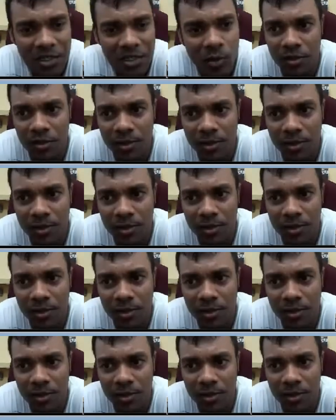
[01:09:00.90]
I will be
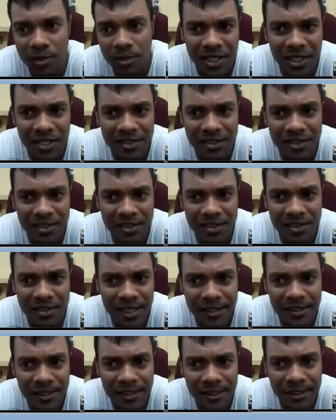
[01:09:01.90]
dropping by to oh, see their
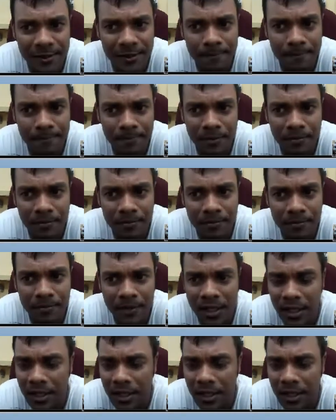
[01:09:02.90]
okay. or comments or